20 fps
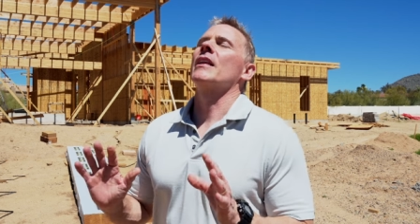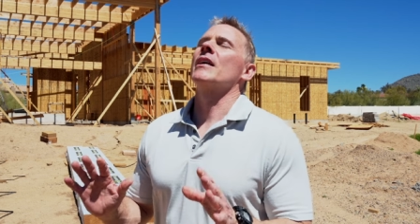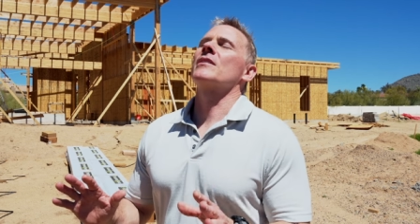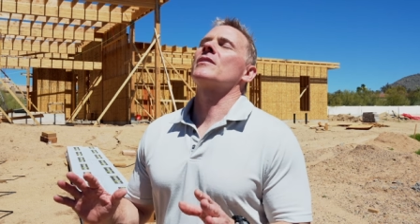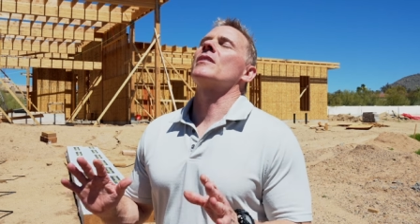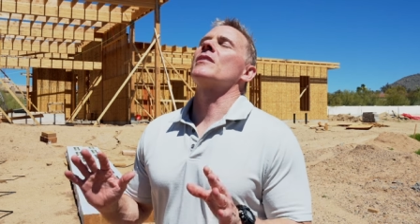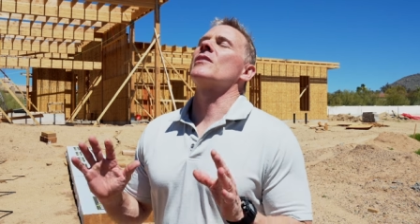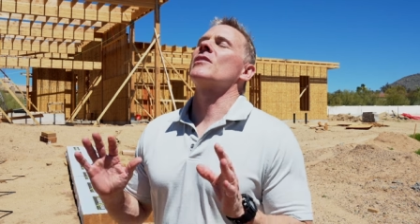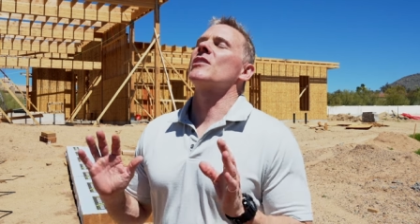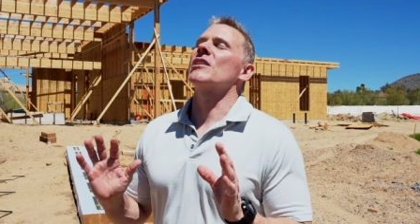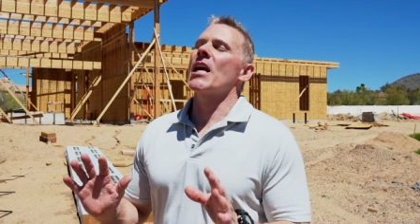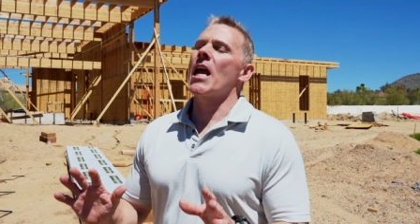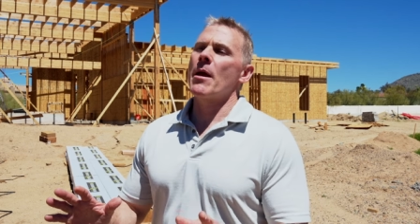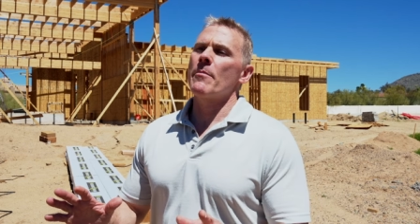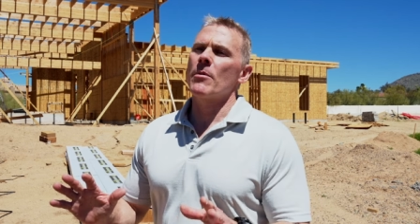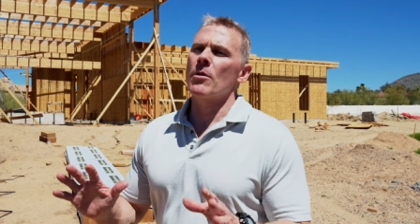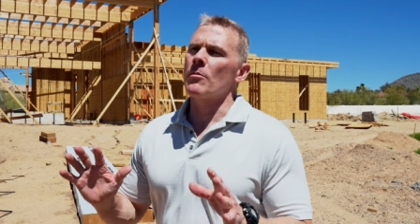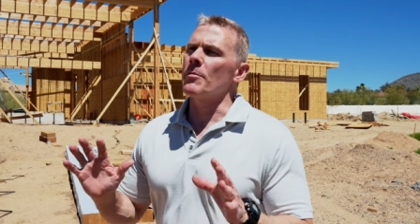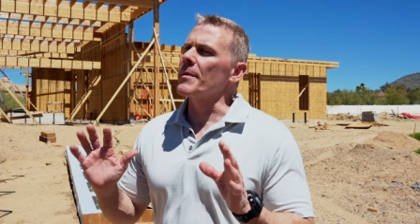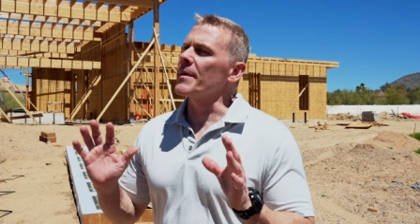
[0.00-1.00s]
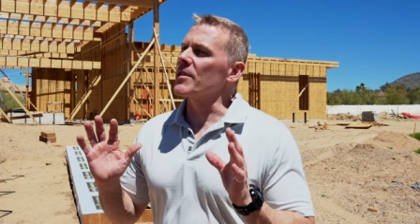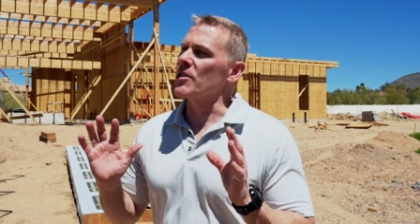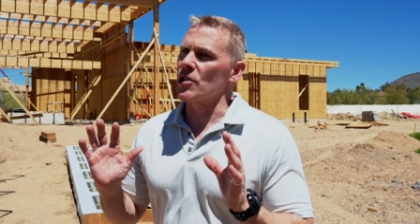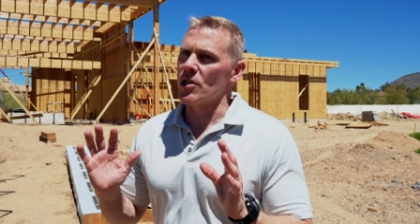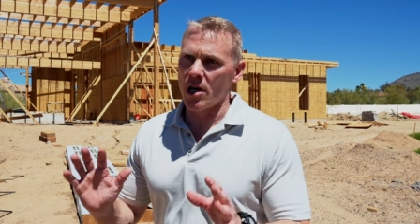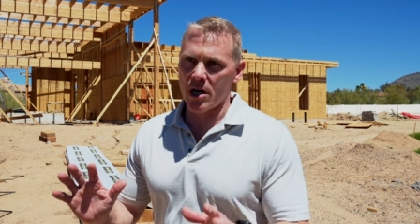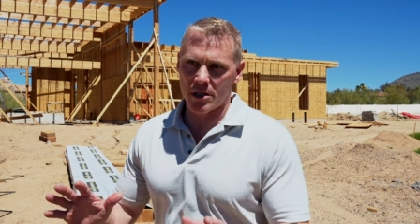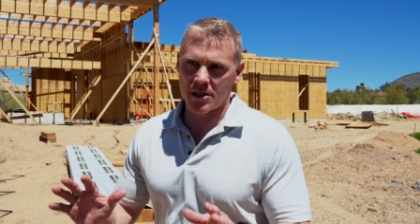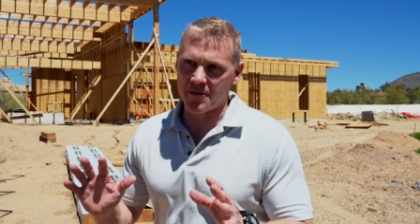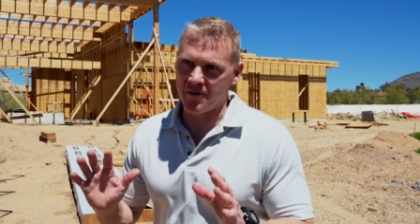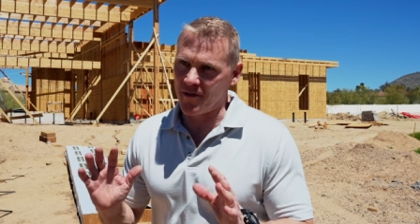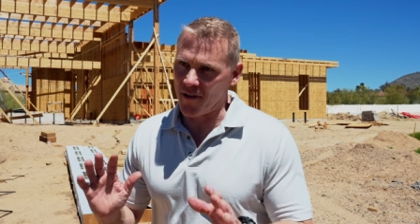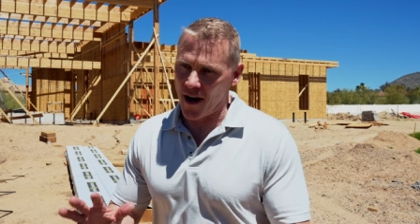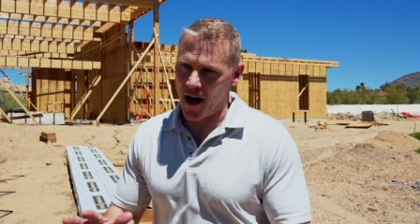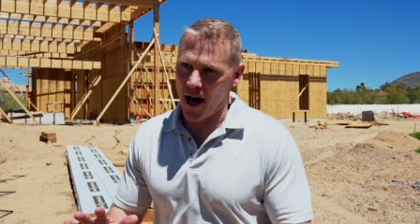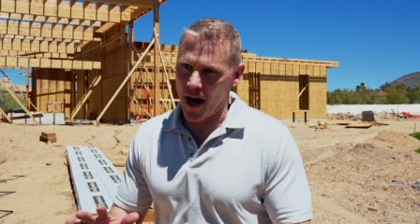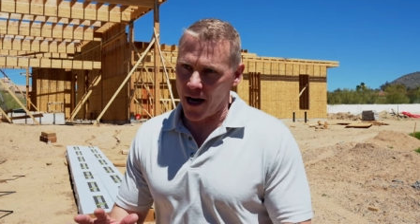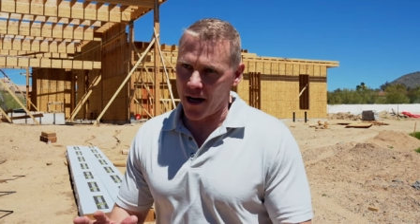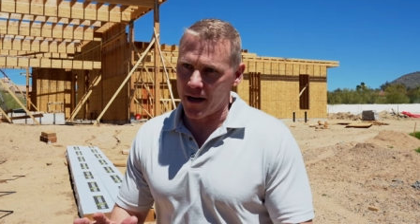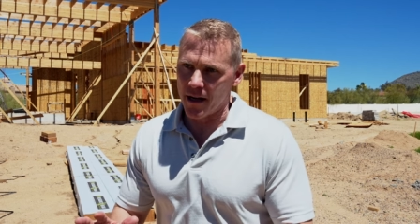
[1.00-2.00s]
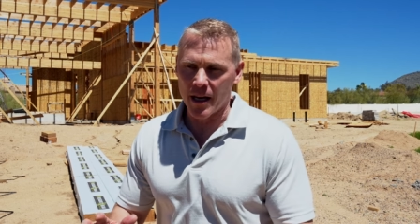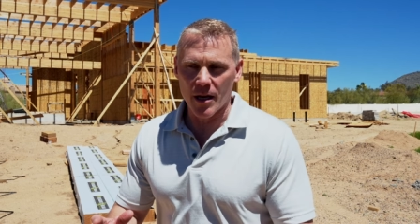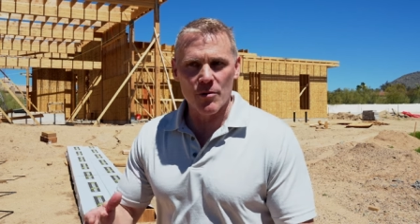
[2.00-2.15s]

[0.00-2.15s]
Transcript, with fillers: Listen, Samuel will be just fine.